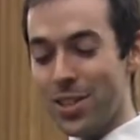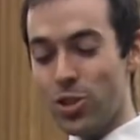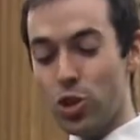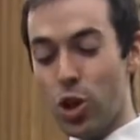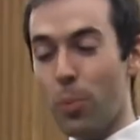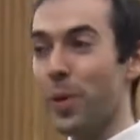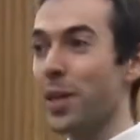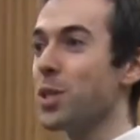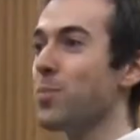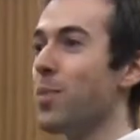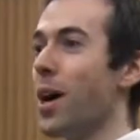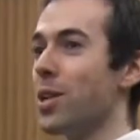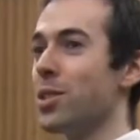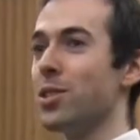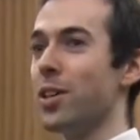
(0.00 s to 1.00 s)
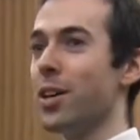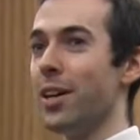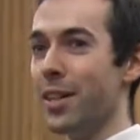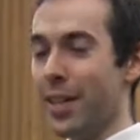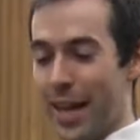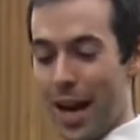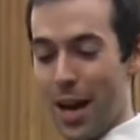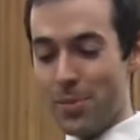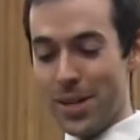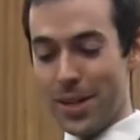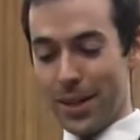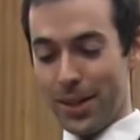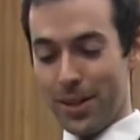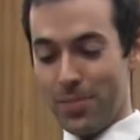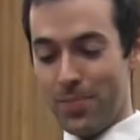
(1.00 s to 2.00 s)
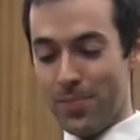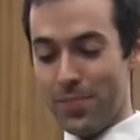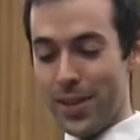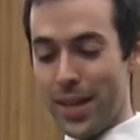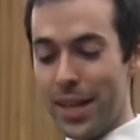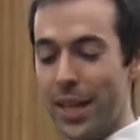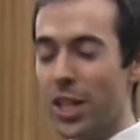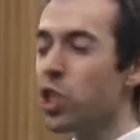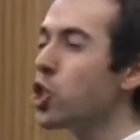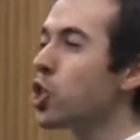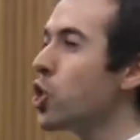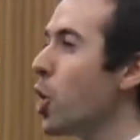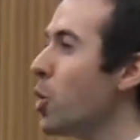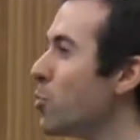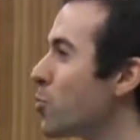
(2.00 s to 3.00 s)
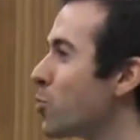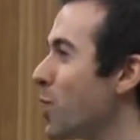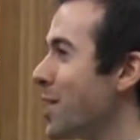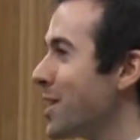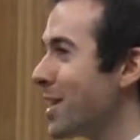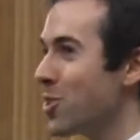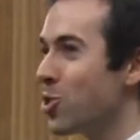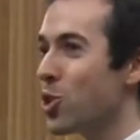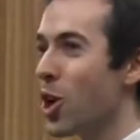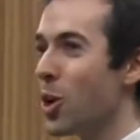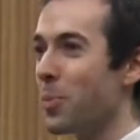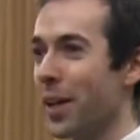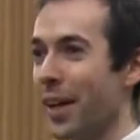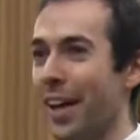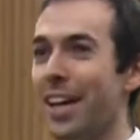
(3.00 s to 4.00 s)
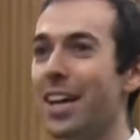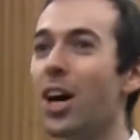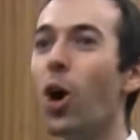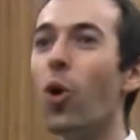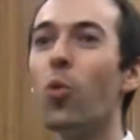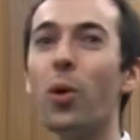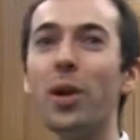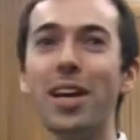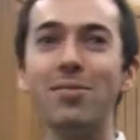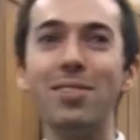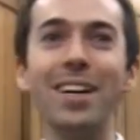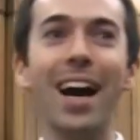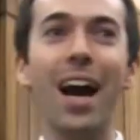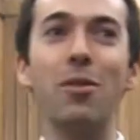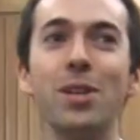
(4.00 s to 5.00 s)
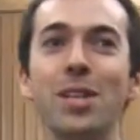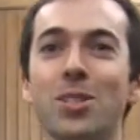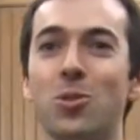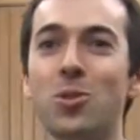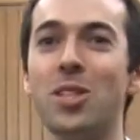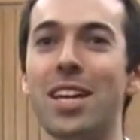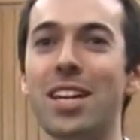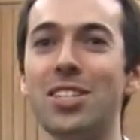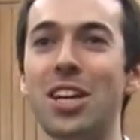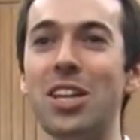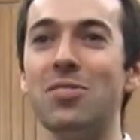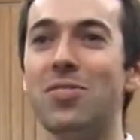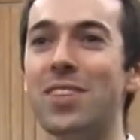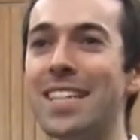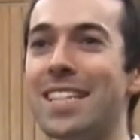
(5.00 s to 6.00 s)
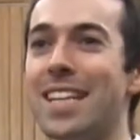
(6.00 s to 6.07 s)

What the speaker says: Topics master, Javier. So friendly and charming. Whenever Javier is on stage, it feels